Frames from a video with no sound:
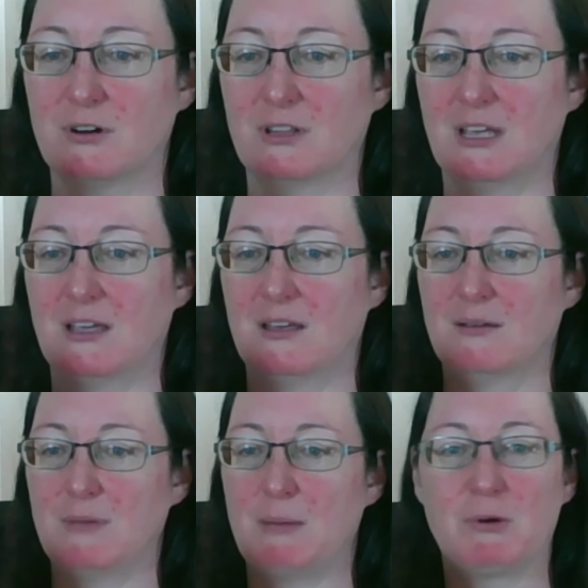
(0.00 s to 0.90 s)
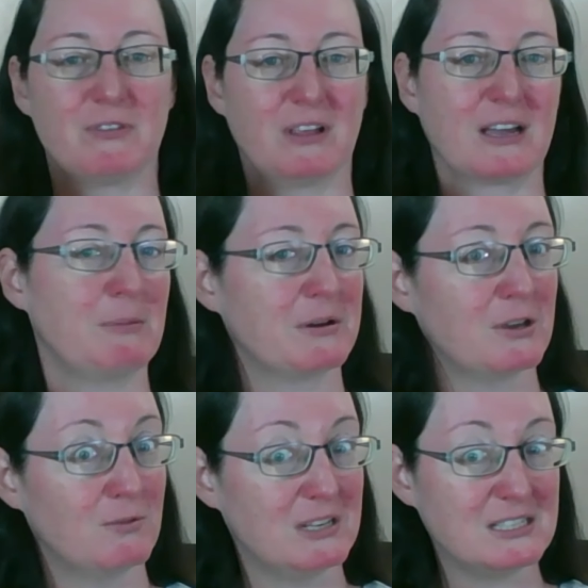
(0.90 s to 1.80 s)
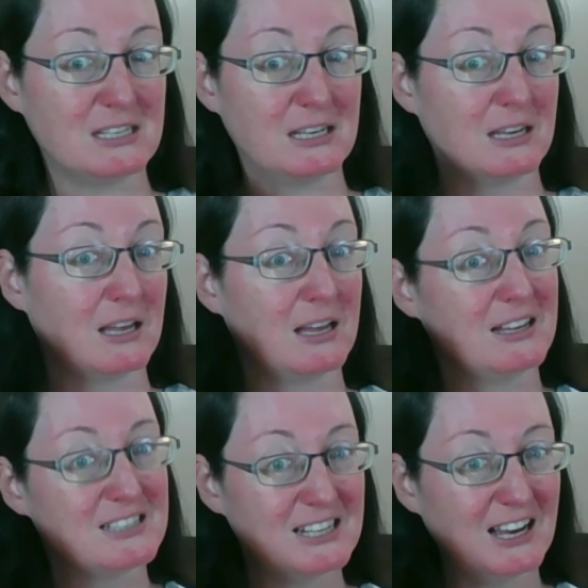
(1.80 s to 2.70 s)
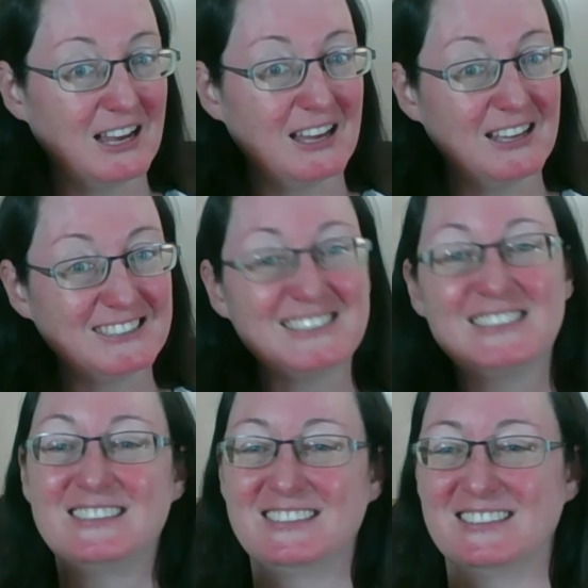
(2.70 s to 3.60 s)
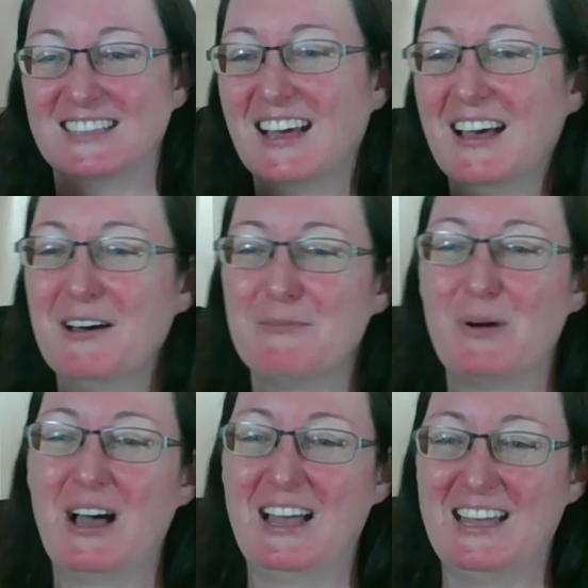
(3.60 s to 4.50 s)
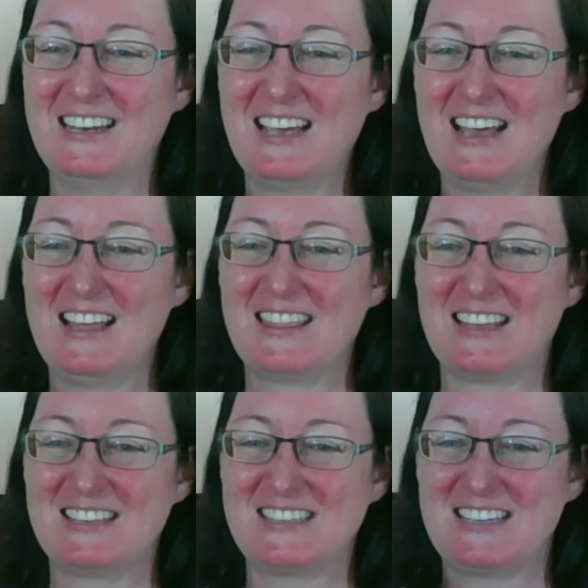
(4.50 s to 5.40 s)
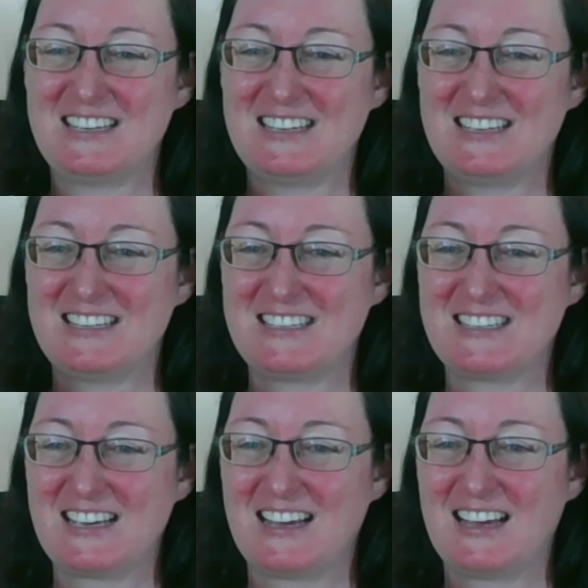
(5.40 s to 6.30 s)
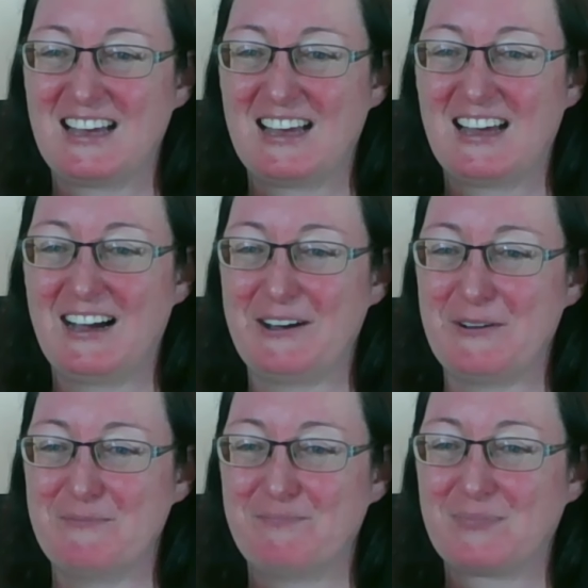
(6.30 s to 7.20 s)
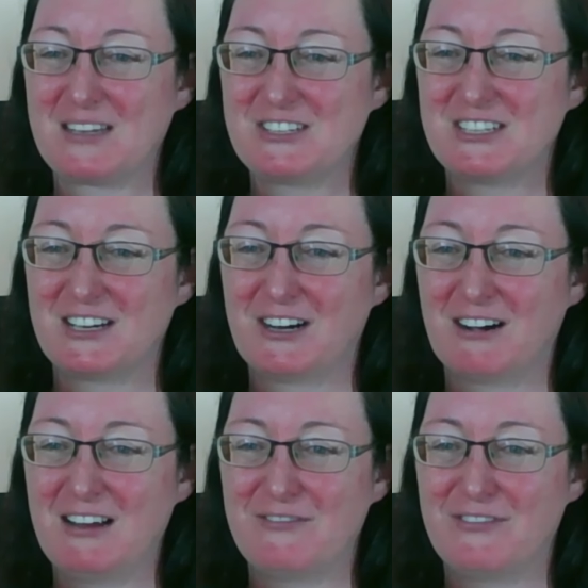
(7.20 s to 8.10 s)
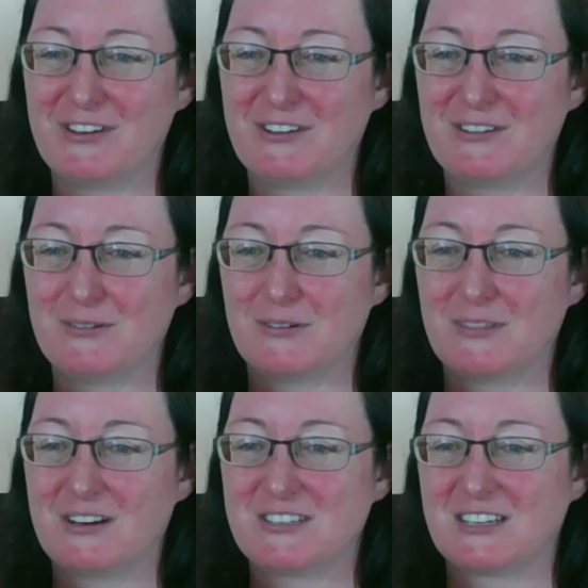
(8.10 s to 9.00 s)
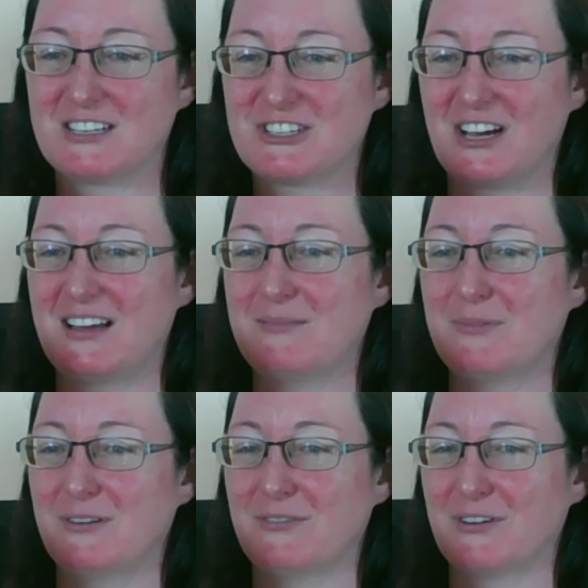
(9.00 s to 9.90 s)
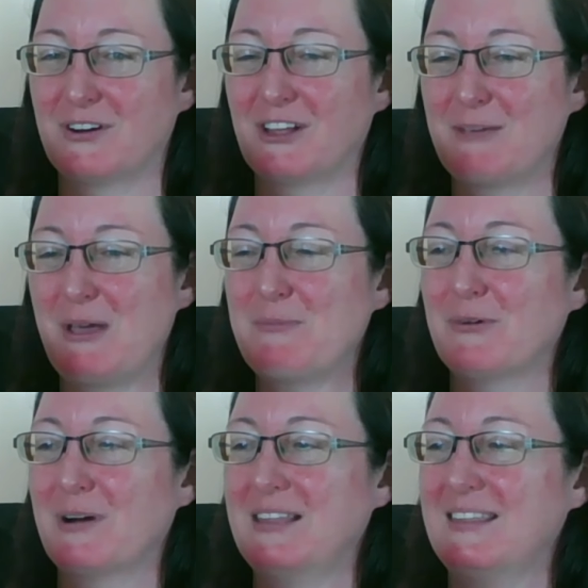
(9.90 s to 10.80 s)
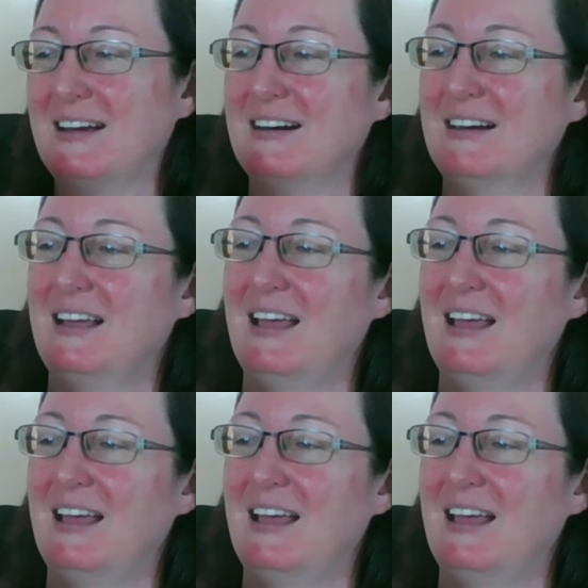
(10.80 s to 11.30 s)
curly maple. I feel like I'm on QVC. Ta-da! But this is just a great flute. Ooh, there's a good shot. Beautiful curly maple right there.